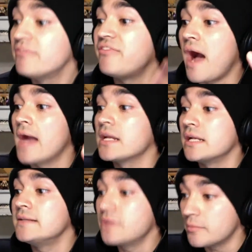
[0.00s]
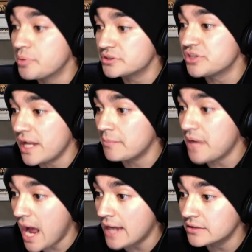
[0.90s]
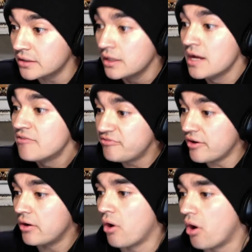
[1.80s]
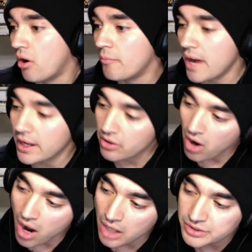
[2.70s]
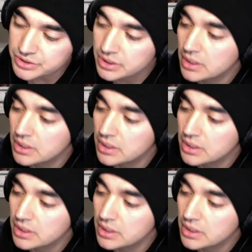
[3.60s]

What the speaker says: Finally, Dern puts her leg behind her. Oh, my gosh.